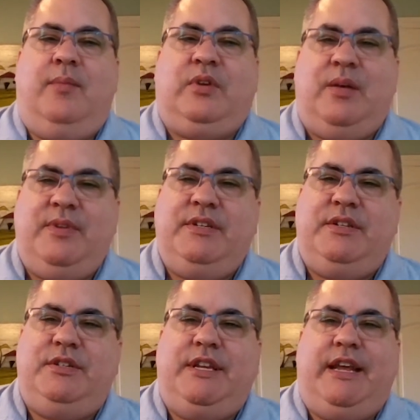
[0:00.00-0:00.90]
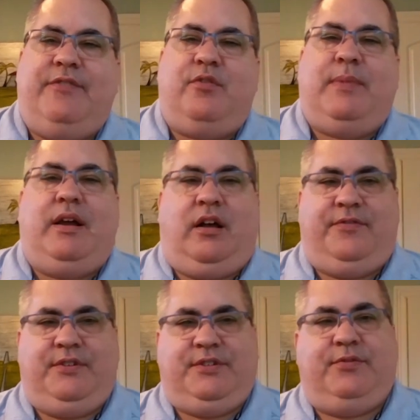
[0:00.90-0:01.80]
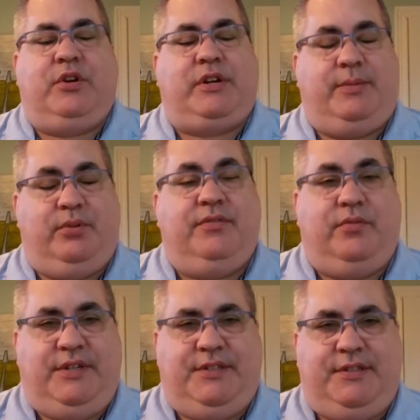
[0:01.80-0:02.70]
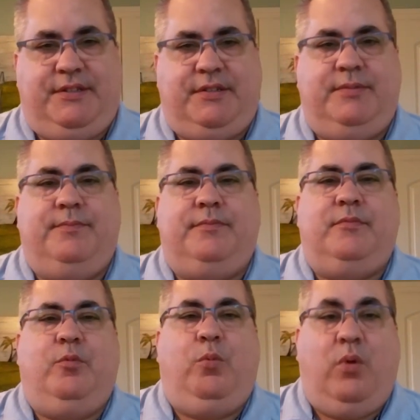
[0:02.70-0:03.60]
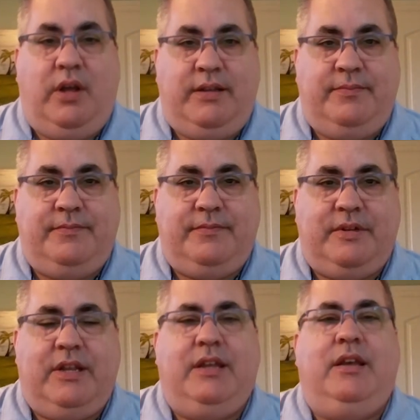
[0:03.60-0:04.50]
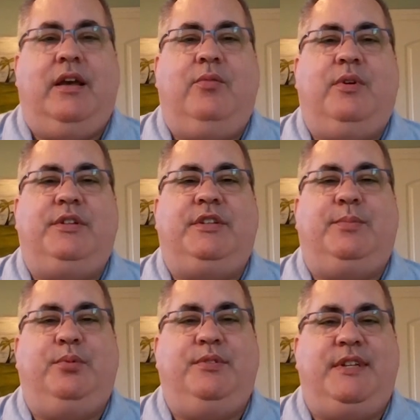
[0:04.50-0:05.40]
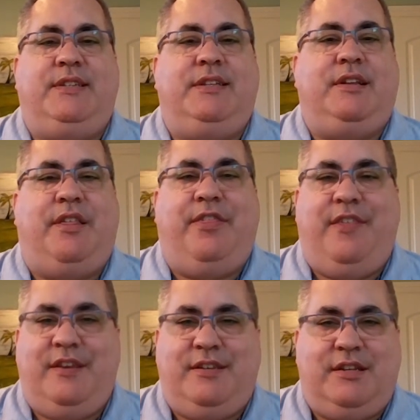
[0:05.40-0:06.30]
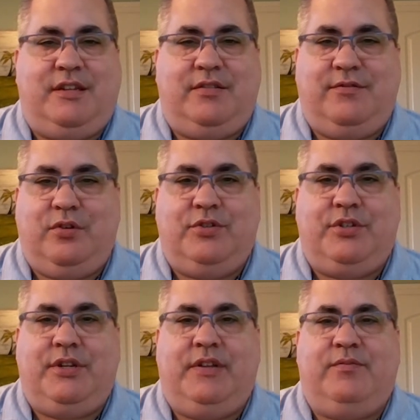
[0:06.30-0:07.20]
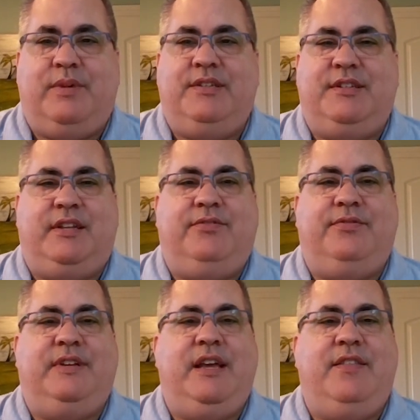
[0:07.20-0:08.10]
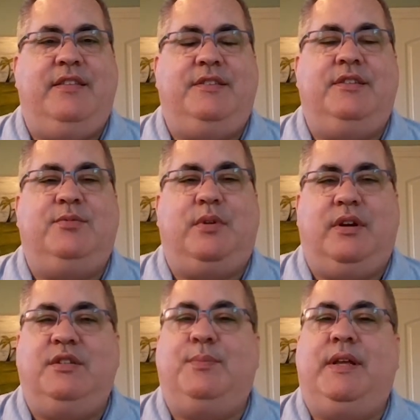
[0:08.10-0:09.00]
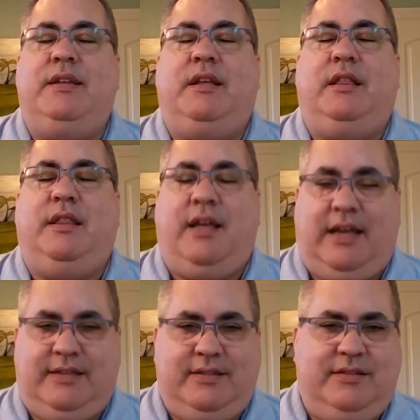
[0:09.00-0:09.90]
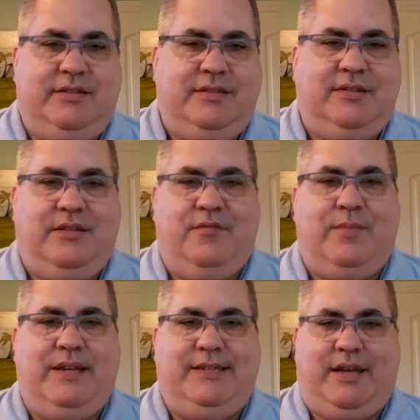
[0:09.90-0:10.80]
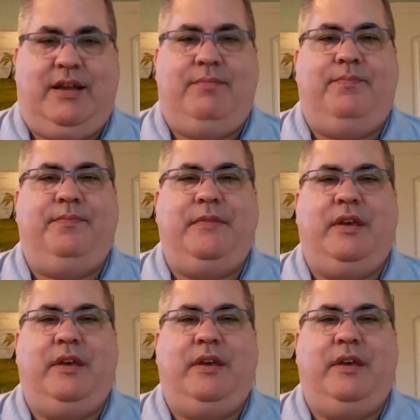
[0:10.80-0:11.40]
I'm coming to you today from my office for a couple of reasons. One, I want to present an authentic version of myself, and this is where I spend a lot of my time.